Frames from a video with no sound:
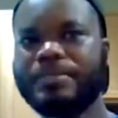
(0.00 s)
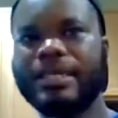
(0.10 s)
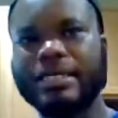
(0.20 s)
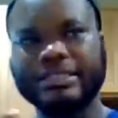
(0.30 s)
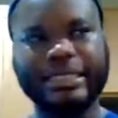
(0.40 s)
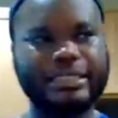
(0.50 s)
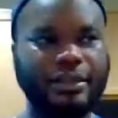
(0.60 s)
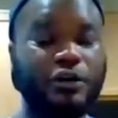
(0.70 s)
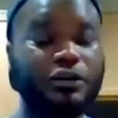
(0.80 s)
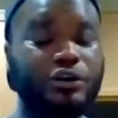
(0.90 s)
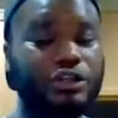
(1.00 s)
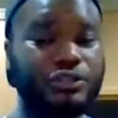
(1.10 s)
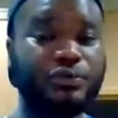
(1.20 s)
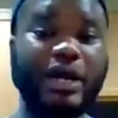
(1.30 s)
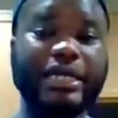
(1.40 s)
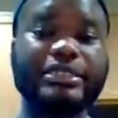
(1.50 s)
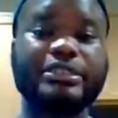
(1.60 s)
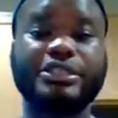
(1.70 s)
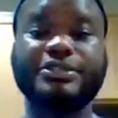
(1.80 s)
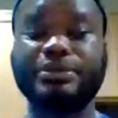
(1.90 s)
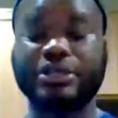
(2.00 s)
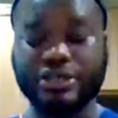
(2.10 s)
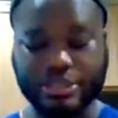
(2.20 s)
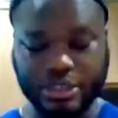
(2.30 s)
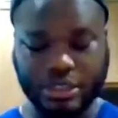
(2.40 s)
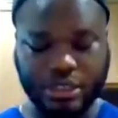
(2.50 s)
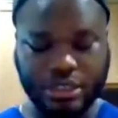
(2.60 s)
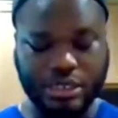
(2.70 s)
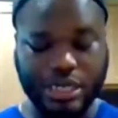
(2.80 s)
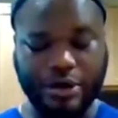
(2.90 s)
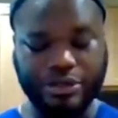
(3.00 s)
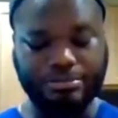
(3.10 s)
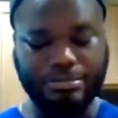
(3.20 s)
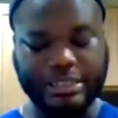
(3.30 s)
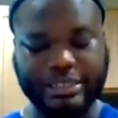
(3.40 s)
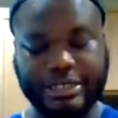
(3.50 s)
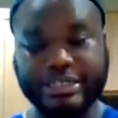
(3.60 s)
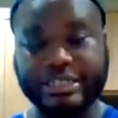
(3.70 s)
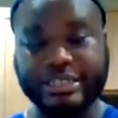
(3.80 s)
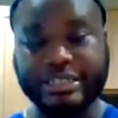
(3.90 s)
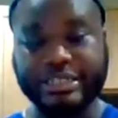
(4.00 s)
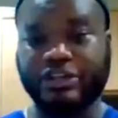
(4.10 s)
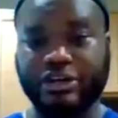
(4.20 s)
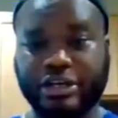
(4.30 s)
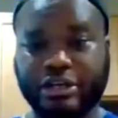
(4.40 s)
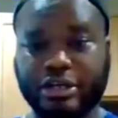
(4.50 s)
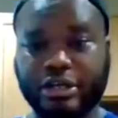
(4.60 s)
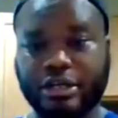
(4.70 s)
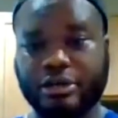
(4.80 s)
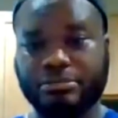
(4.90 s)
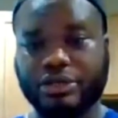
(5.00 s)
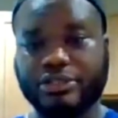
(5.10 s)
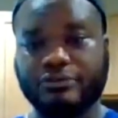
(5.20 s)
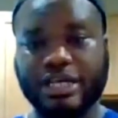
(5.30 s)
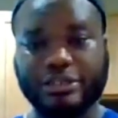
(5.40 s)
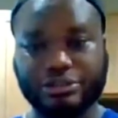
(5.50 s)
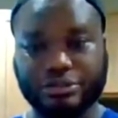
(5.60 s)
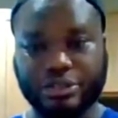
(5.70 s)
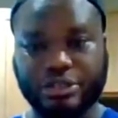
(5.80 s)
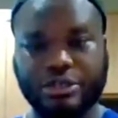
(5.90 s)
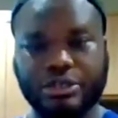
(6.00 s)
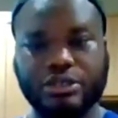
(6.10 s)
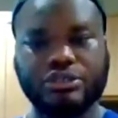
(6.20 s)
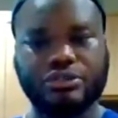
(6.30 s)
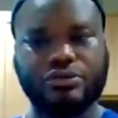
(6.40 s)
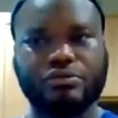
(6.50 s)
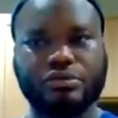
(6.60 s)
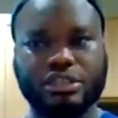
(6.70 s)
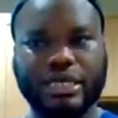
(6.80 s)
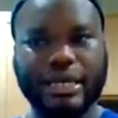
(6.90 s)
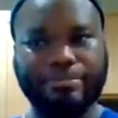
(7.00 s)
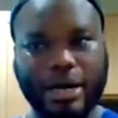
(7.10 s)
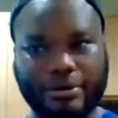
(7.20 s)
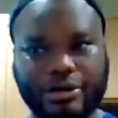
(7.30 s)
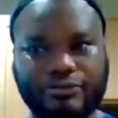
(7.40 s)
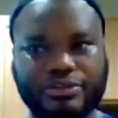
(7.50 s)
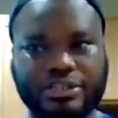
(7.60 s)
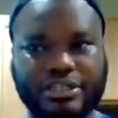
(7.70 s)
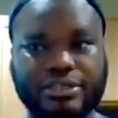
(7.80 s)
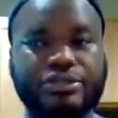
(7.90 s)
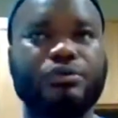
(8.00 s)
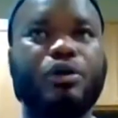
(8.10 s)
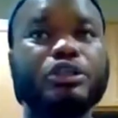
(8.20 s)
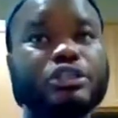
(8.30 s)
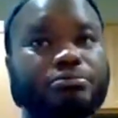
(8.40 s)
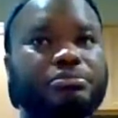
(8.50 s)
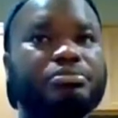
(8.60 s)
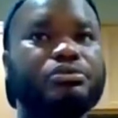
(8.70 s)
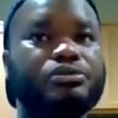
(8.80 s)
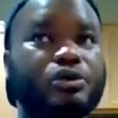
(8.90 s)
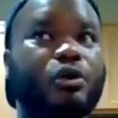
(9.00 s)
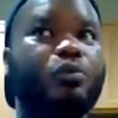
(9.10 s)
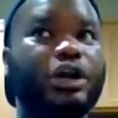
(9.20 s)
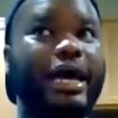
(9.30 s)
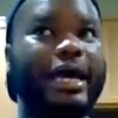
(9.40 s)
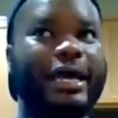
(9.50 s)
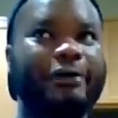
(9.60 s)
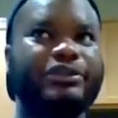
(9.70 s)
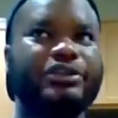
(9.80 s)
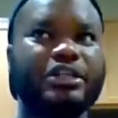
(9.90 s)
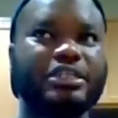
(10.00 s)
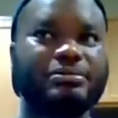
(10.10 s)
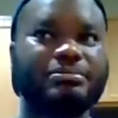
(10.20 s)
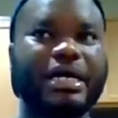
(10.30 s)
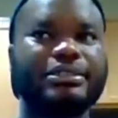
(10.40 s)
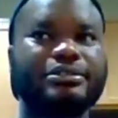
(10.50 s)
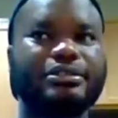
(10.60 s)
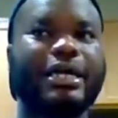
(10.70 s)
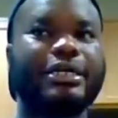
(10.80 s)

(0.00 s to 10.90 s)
it takes longer to rise just because now your batter is heavier because of that sugar. So the power of the yeast. So what some people do, or what I have done in the past to